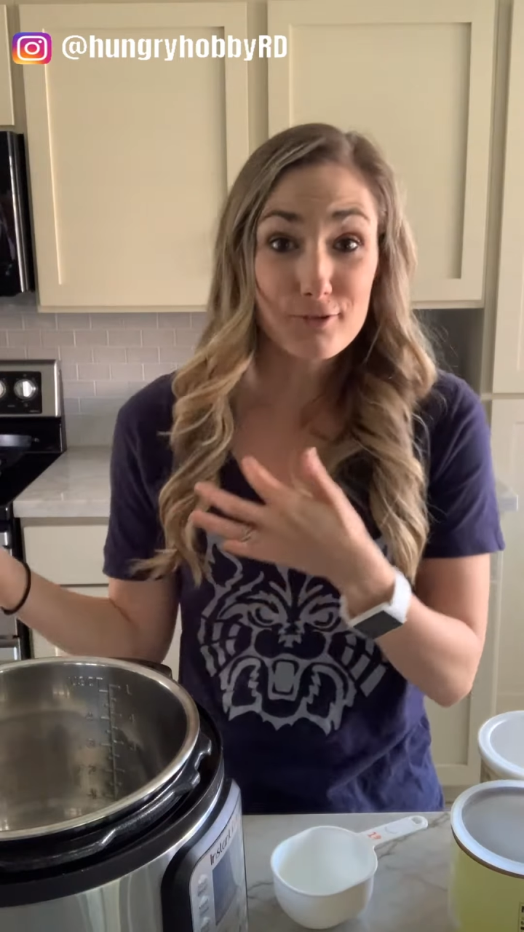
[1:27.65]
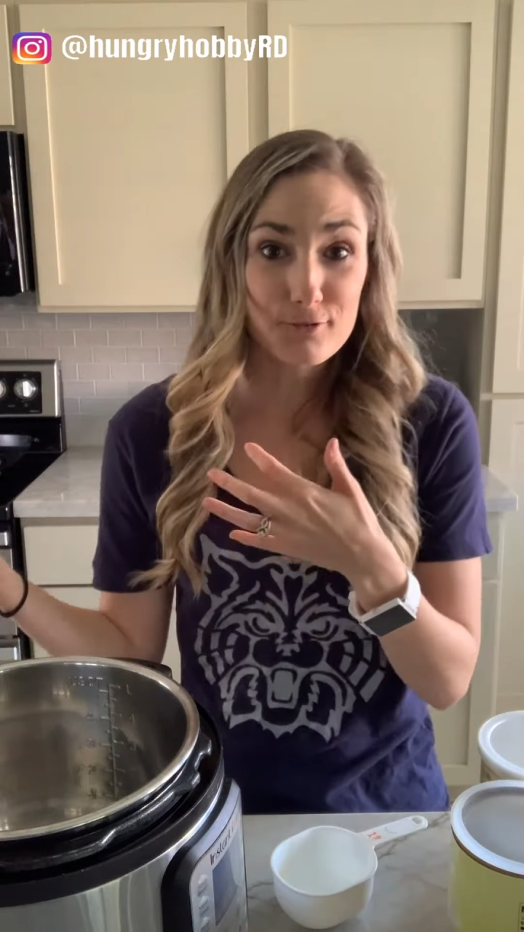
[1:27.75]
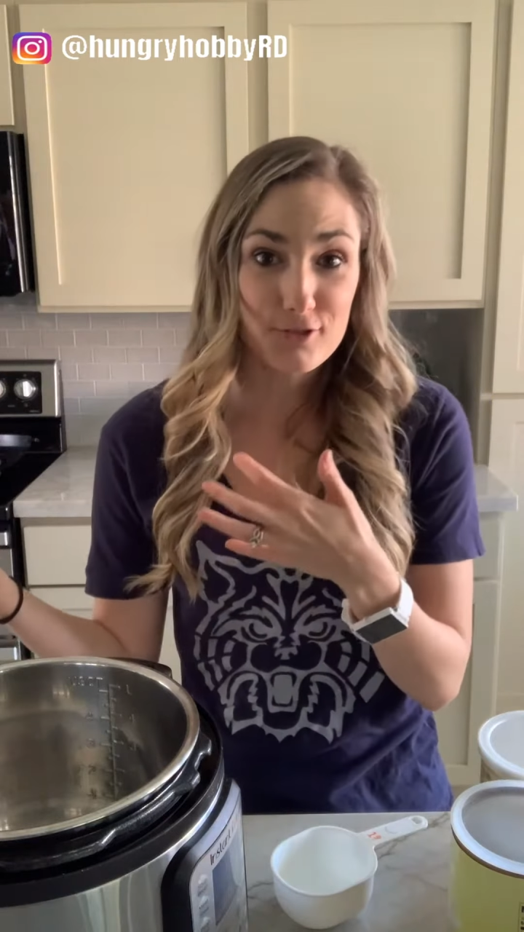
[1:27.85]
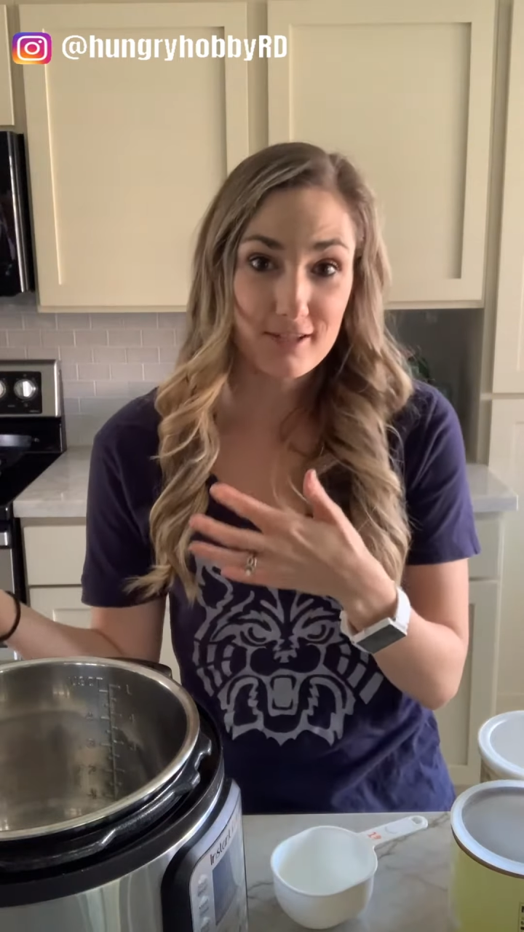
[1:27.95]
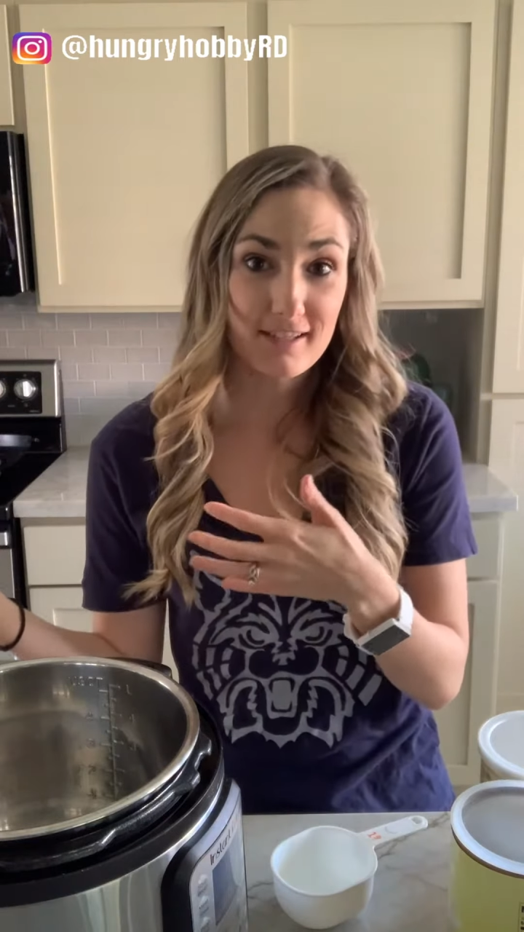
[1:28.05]

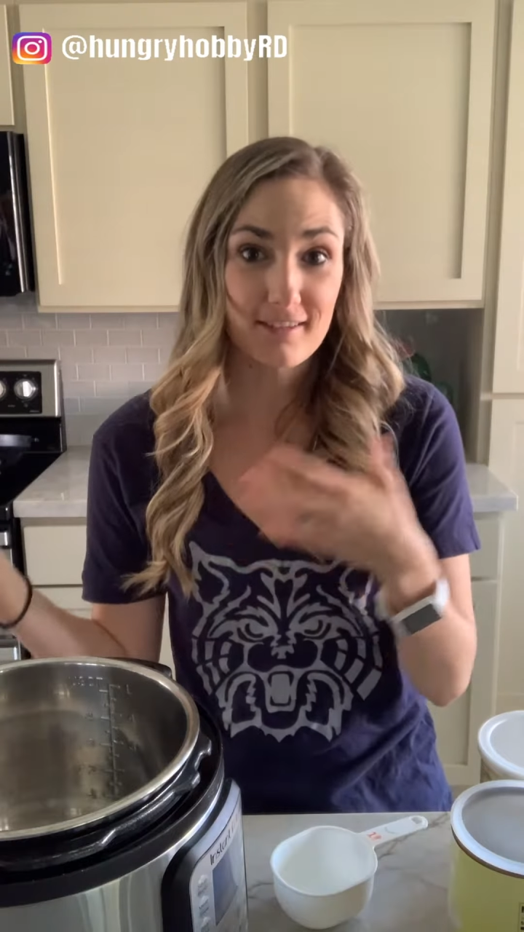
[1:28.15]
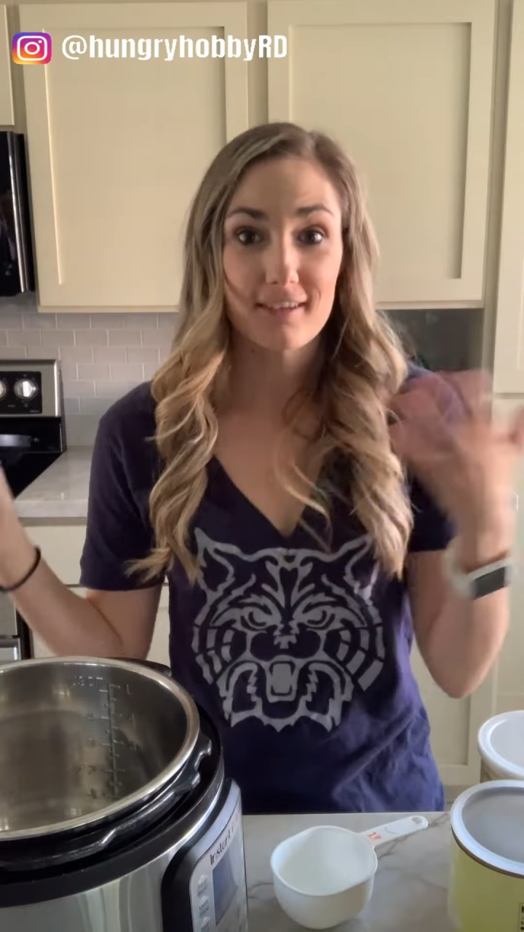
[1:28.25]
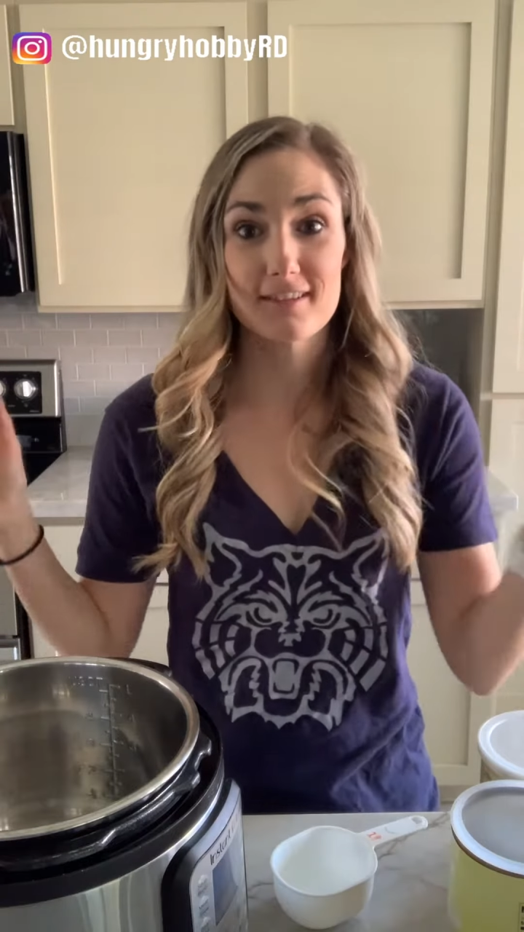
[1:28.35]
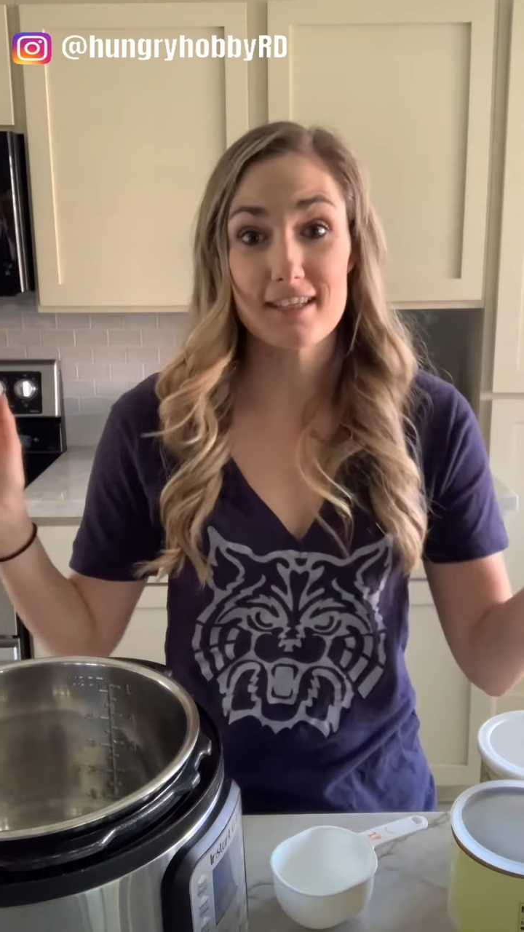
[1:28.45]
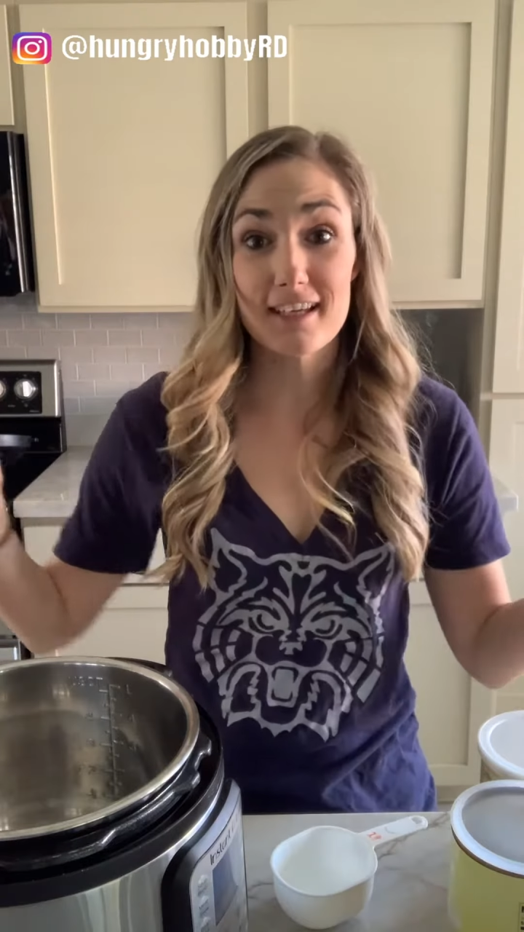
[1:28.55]
which is
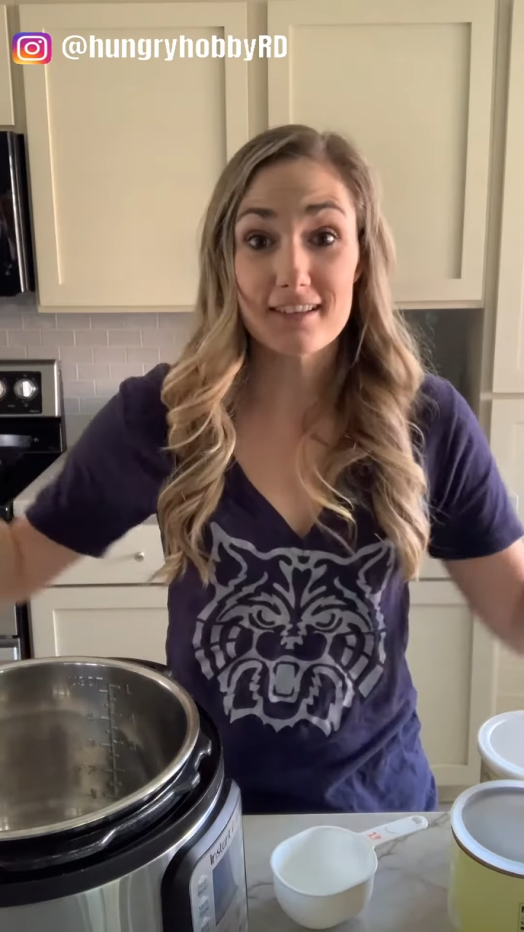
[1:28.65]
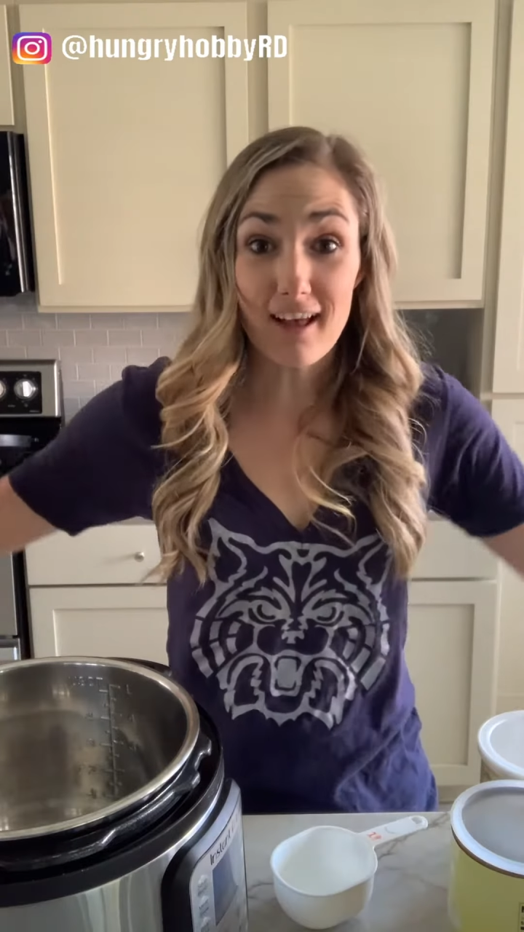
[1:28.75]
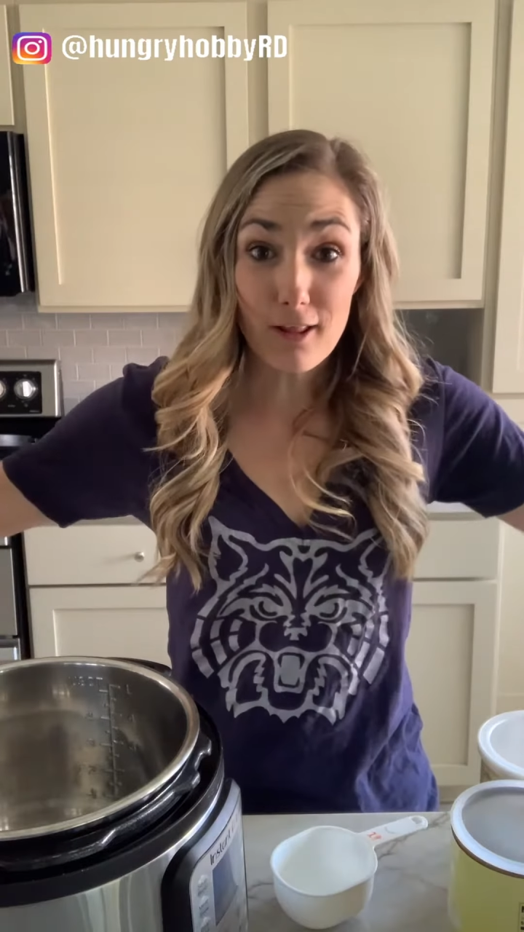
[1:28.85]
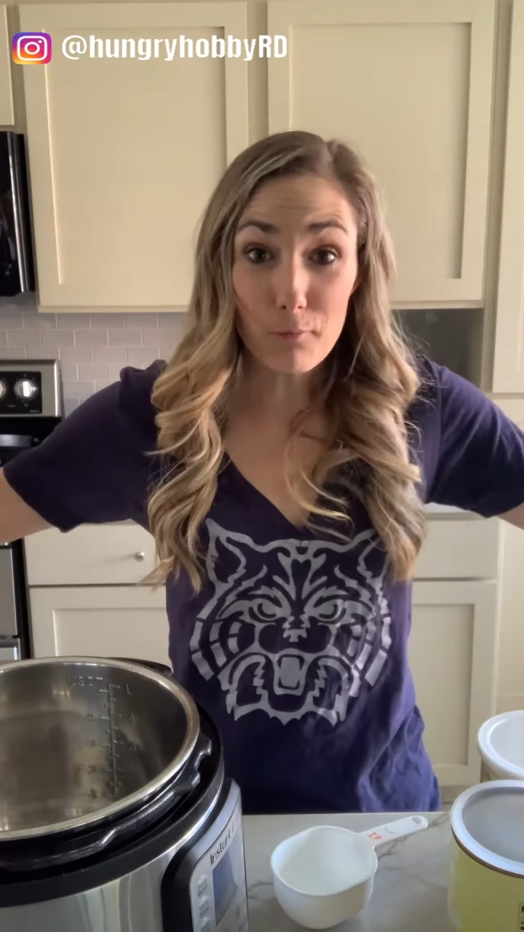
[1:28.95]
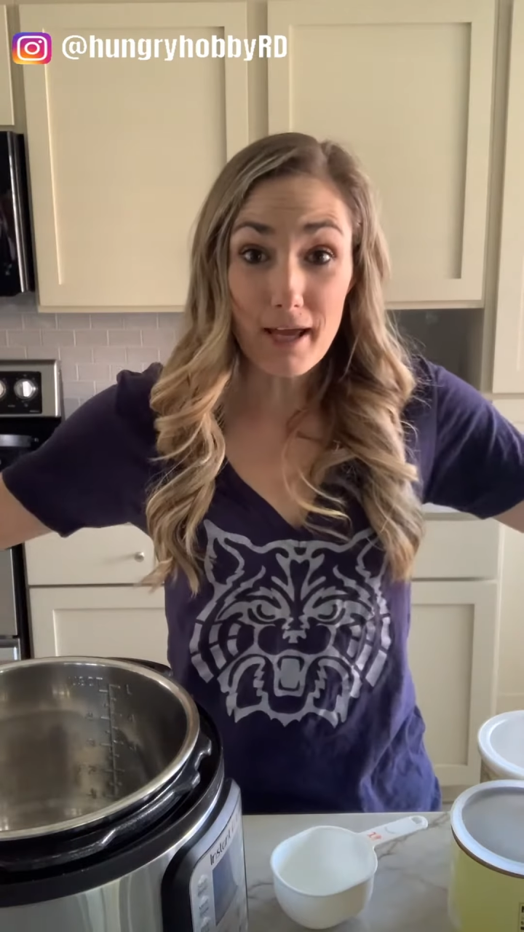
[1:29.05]
easier. See, it's
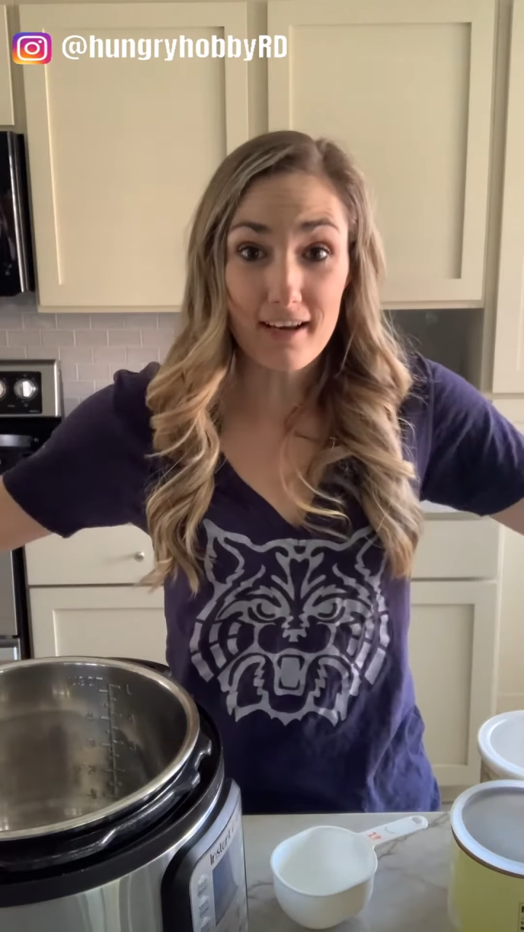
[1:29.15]
all a